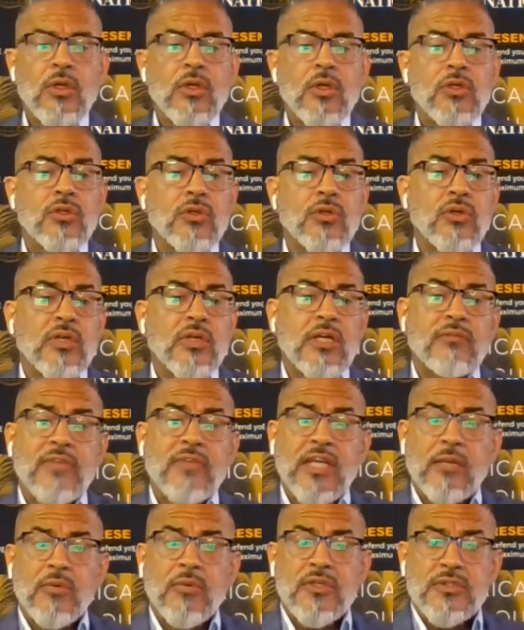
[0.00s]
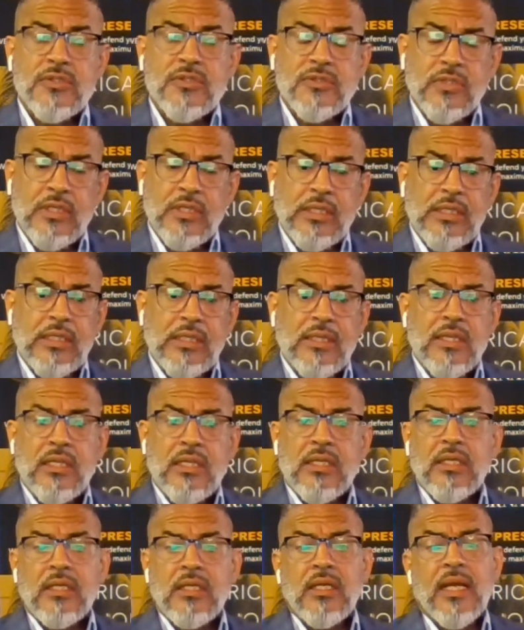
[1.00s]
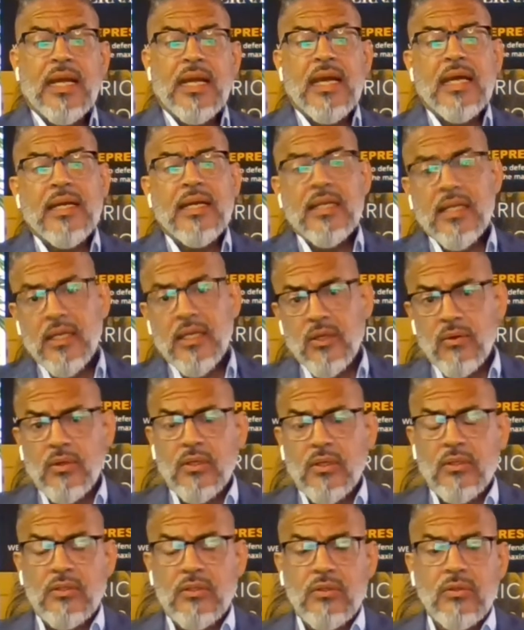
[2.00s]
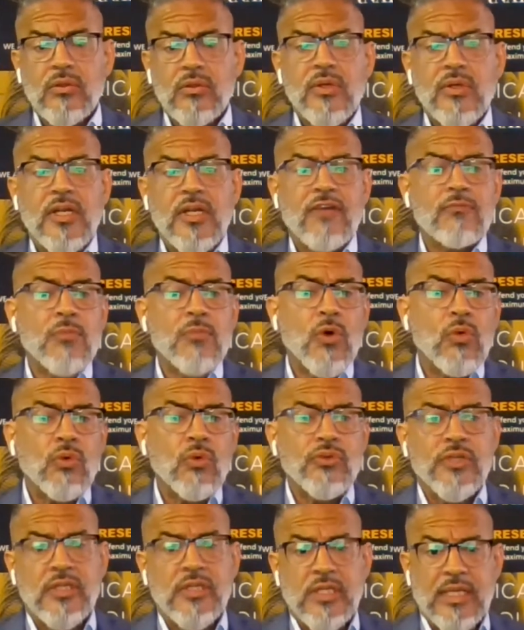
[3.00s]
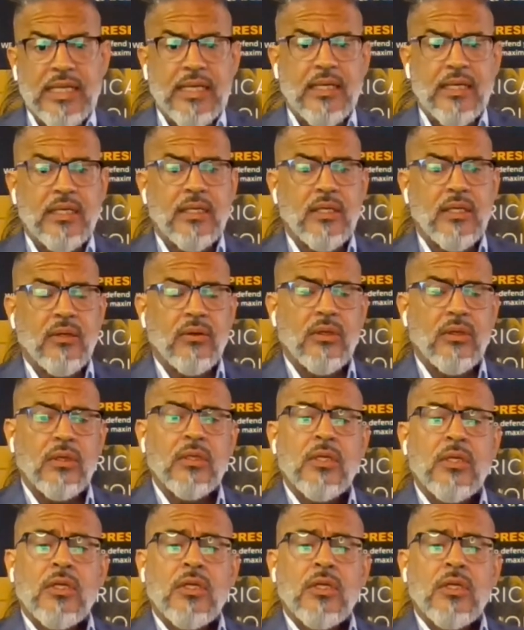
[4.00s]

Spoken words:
You could have damages in the attic area. You could have mold in the attic area.